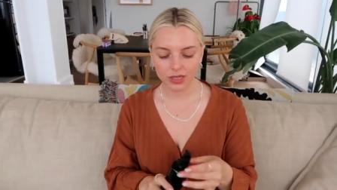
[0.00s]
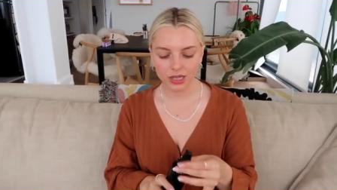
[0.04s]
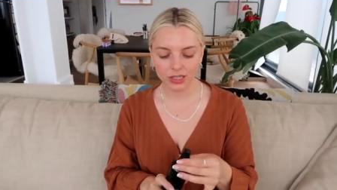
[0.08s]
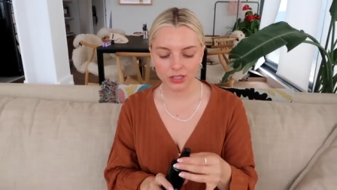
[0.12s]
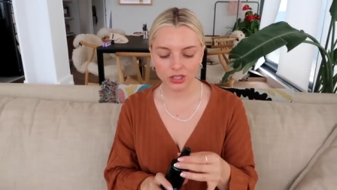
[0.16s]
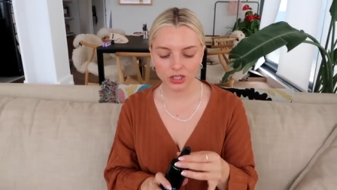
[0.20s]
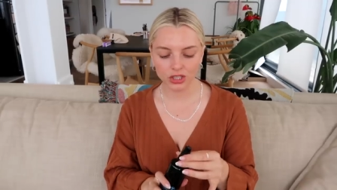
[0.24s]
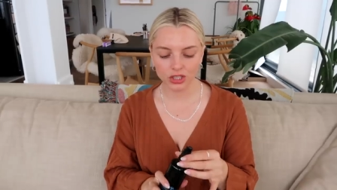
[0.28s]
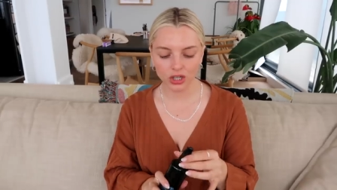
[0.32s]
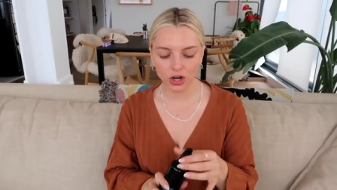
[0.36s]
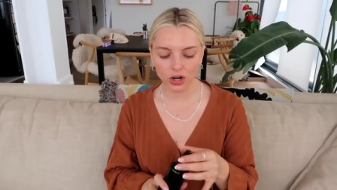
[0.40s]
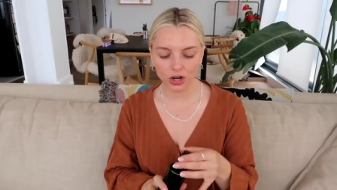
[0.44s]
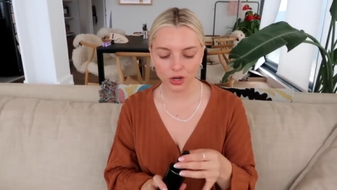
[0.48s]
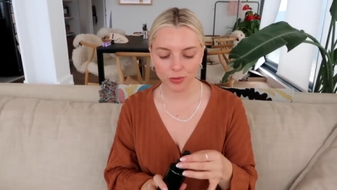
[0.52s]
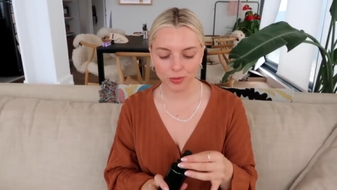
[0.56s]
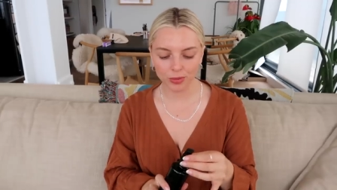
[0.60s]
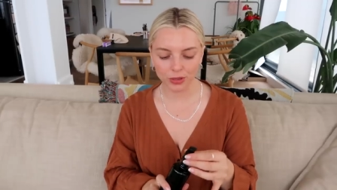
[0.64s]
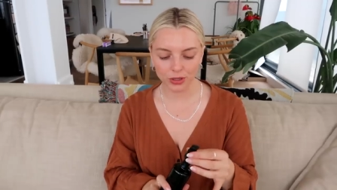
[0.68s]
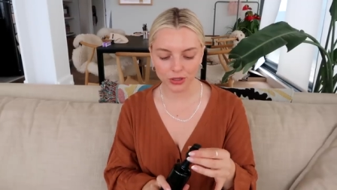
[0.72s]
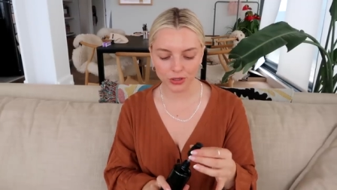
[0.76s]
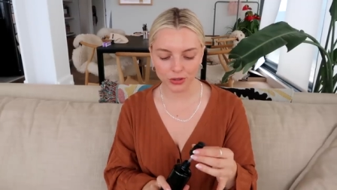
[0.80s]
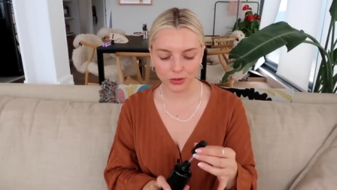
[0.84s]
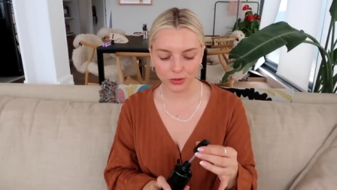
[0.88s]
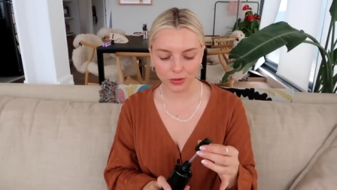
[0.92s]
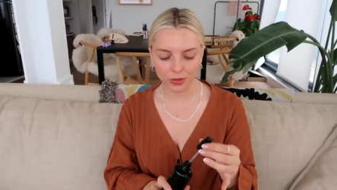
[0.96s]
It's a dark
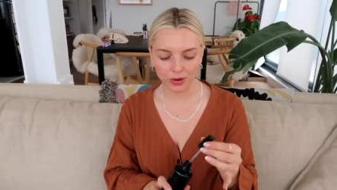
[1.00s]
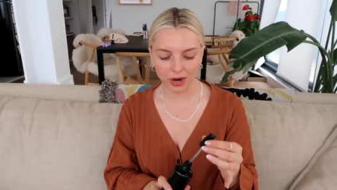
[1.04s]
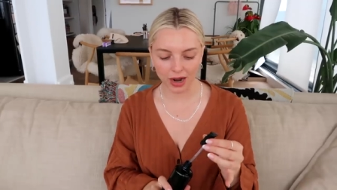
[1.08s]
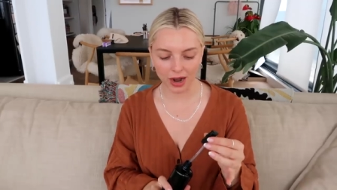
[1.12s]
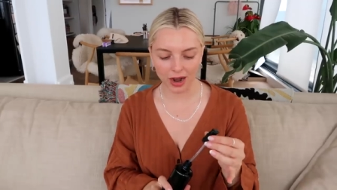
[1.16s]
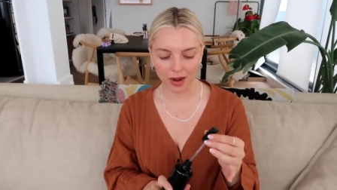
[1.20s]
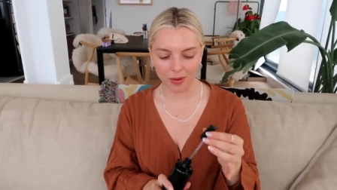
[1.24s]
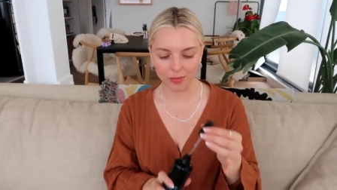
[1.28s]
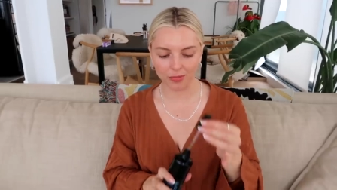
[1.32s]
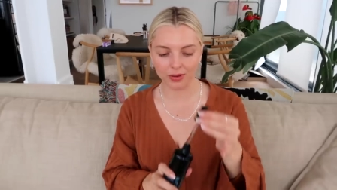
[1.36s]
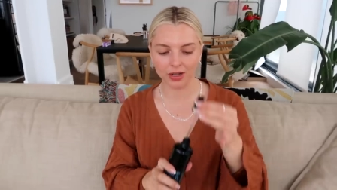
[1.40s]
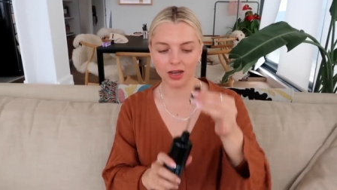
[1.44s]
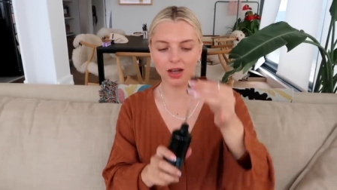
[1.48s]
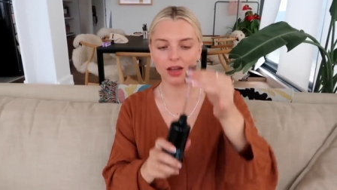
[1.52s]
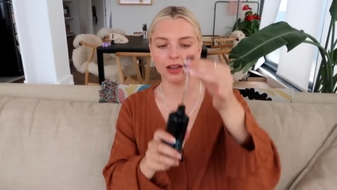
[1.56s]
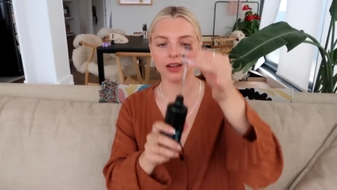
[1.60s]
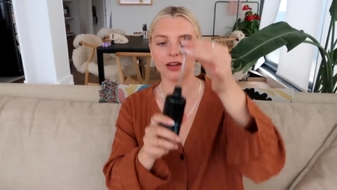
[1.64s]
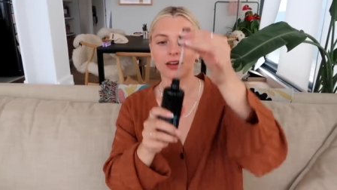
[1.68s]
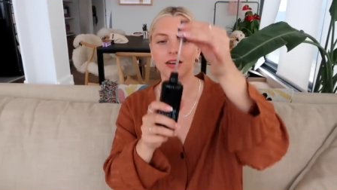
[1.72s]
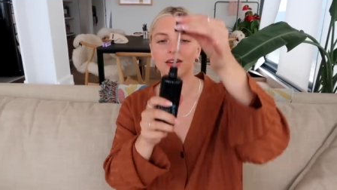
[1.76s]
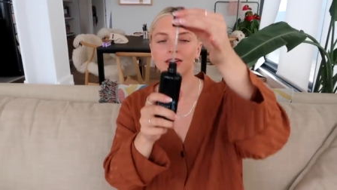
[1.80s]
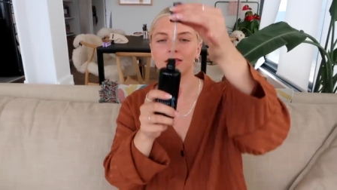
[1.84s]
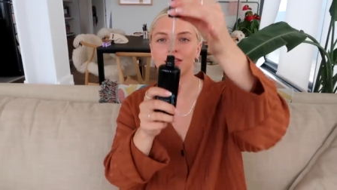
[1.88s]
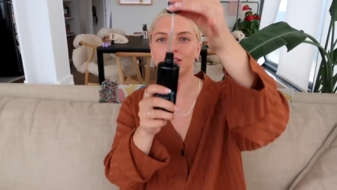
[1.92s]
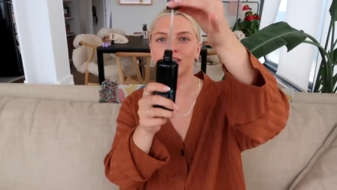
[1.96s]
blue
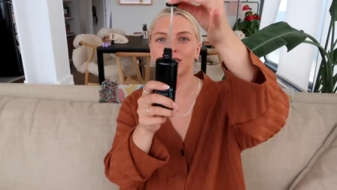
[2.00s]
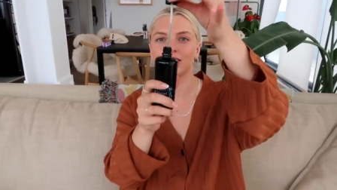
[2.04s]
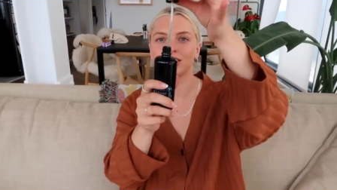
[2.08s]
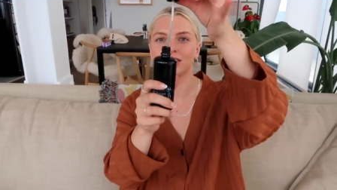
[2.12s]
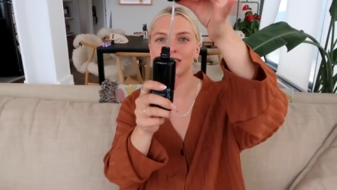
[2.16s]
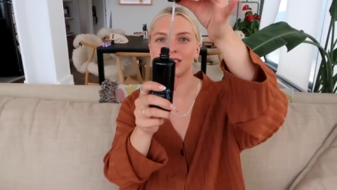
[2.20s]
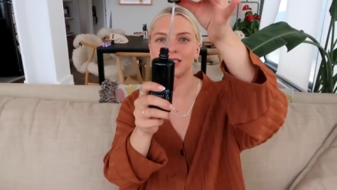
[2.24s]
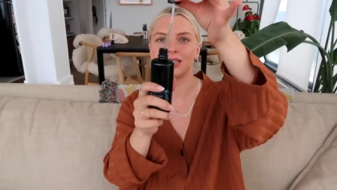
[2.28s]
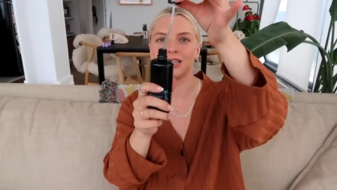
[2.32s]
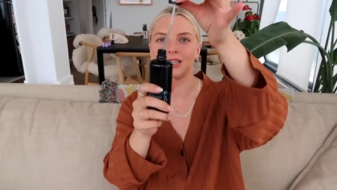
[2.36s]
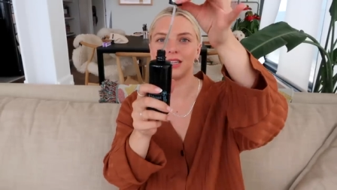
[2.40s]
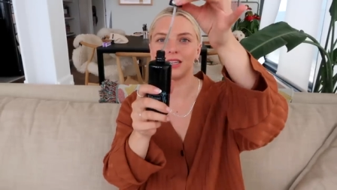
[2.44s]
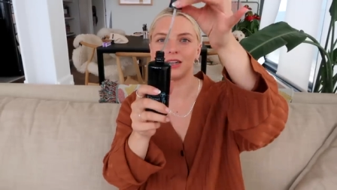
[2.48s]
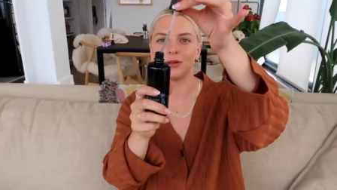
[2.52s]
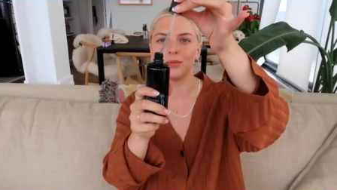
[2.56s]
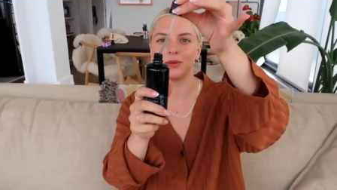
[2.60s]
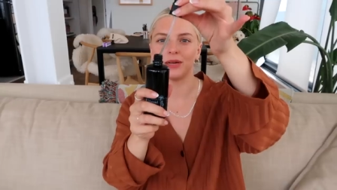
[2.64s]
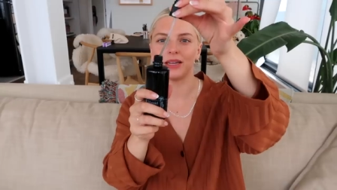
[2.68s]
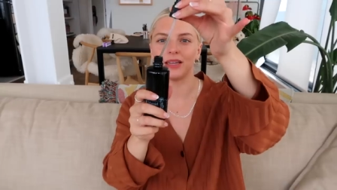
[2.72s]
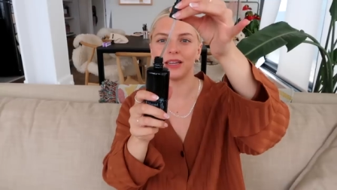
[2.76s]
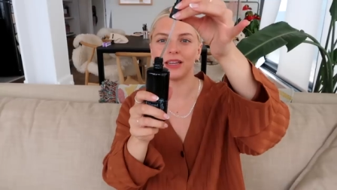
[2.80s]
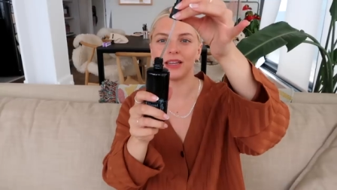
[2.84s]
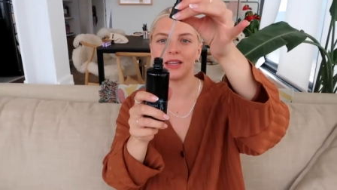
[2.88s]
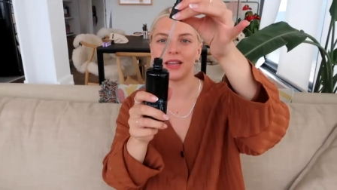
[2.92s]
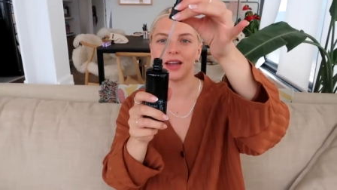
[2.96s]
color. You can see a little
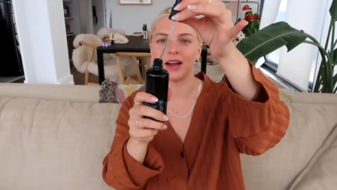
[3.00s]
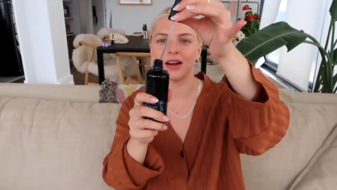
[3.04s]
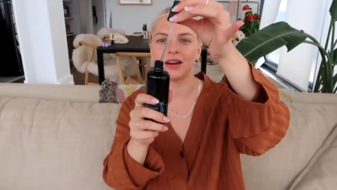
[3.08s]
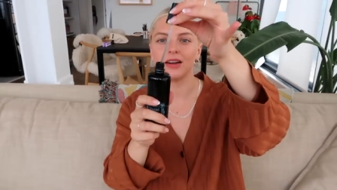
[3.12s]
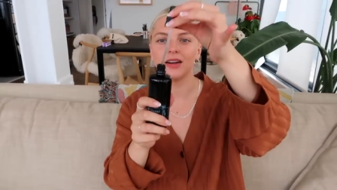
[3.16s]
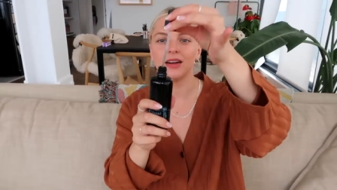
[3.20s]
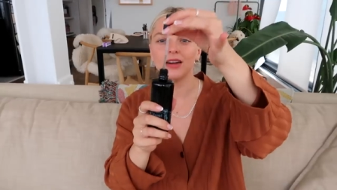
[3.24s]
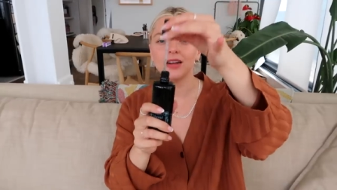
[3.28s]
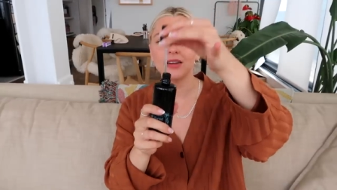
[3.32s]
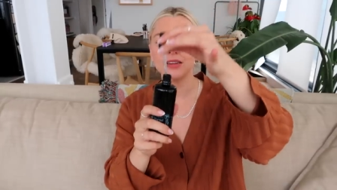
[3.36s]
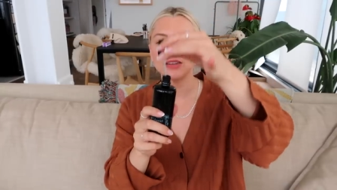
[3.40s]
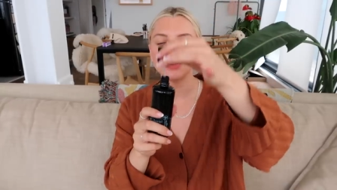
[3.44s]
bit in there.